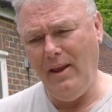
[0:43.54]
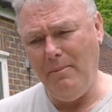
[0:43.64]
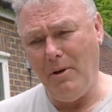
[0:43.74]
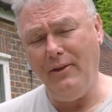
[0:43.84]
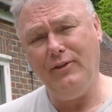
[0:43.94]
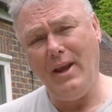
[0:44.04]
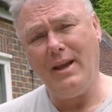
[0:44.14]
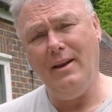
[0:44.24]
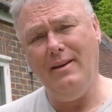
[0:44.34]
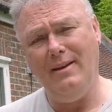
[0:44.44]
my
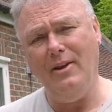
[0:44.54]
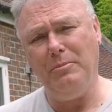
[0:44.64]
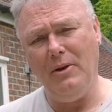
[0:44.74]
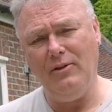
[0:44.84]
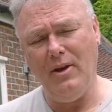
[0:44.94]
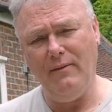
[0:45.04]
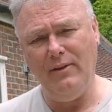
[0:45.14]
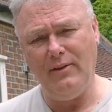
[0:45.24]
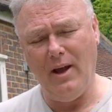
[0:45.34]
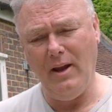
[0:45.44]
second Desmo
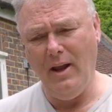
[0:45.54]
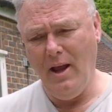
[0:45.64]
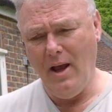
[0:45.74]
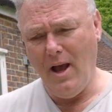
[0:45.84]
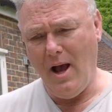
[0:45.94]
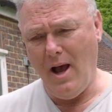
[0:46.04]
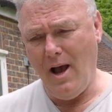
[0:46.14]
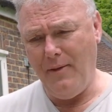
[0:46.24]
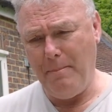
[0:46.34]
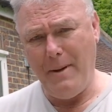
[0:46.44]
service done
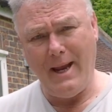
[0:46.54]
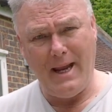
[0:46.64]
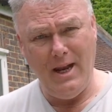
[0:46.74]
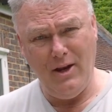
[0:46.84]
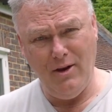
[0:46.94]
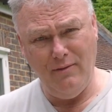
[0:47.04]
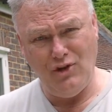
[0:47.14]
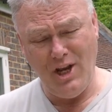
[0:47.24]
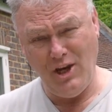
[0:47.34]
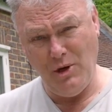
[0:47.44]
at the back end
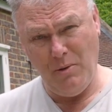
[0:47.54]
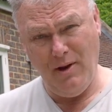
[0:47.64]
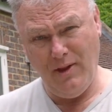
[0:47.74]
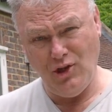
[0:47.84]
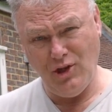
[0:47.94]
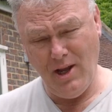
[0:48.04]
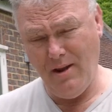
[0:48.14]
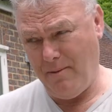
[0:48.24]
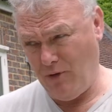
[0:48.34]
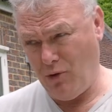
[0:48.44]
of January this
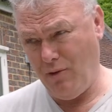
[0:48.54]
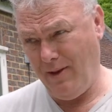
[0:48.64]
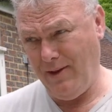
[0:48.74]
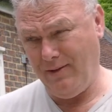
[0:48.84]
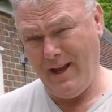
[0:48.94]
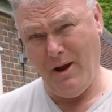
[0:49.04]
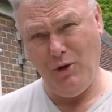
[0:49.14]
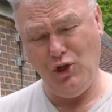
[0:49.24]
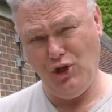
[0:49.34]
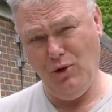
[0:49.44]
year. I'm recording this now
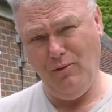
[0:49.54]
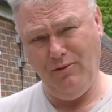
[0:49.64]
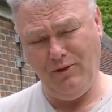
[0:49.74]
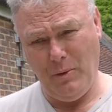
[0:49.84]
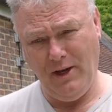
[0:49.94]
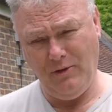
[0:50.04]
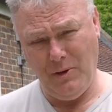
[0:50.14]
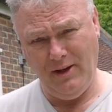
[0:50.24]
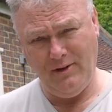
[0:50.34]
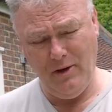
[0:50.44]
in June
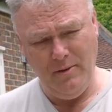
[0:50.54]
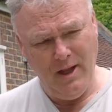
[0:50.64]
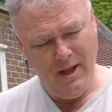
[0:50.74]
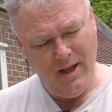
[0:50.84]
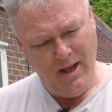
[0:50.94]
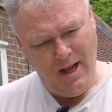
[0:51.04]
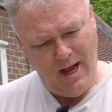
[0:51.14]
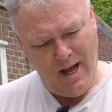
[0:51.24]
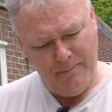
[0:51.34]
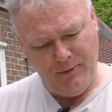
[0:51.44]
2022.
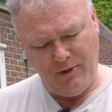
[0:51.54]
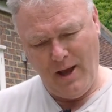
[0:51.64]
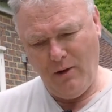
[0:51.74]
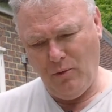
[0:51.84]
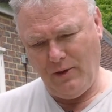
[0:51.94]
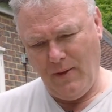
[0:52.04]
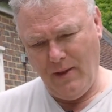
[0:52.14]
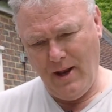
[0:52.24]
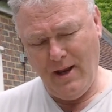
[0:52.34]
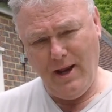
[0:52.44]
So I had it all done
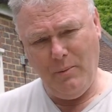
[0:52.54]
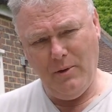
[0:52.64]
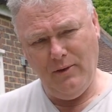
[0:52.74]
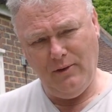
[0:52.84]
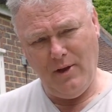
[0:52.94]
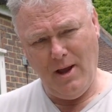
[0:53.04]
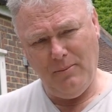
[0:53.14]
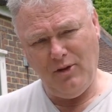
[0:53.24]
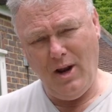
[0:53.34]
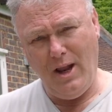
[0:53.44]
then, and it was
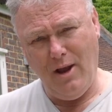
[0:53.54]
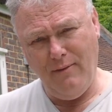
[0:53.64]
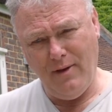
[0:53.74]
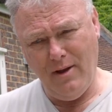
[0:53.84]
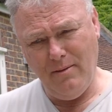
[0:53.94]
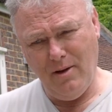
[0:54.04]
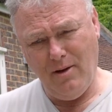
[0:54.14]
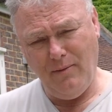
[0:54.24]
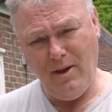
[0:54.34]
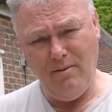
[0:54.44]
slightly over
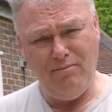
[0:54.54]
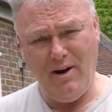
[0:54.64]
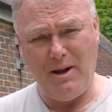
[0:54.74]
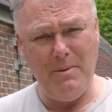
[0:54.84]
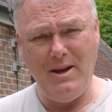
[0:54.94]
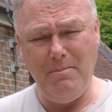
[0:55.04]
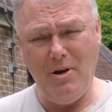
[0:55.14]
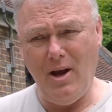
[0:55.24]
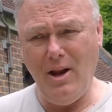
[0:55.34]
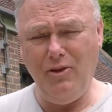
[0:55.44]
on the recommended
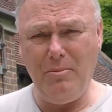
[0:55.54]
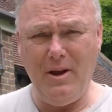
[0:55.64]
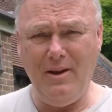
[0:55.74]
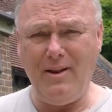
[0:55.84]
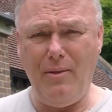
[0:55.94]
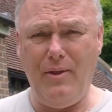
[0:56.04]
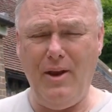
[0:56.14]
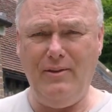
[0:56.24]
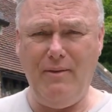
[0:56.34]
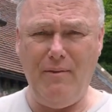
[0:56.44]
mileage, but it done
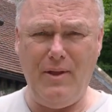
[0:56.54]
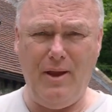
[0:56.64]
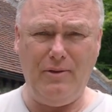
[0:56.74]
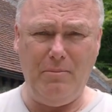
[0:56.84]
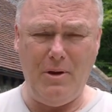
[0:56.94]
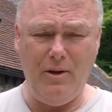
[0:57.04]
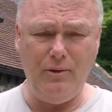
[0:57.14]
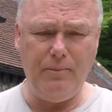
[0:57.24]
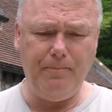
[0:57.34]
37,000 miles.